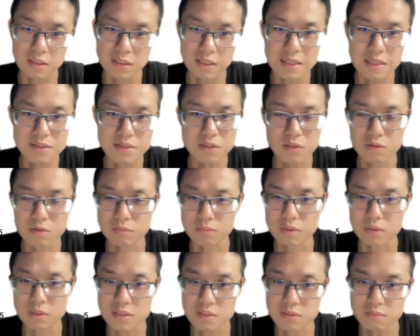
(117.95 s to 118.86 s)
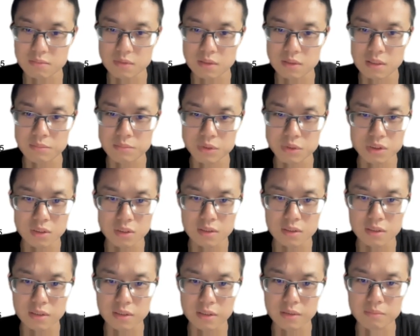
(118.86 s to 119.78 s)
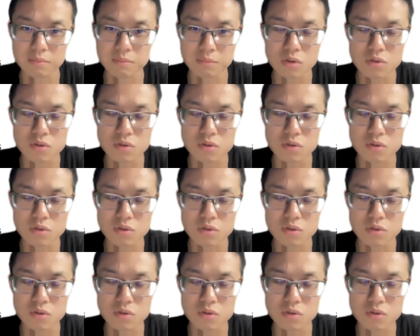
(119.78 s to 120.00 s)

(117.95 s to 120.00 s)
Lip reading: classical machine learning,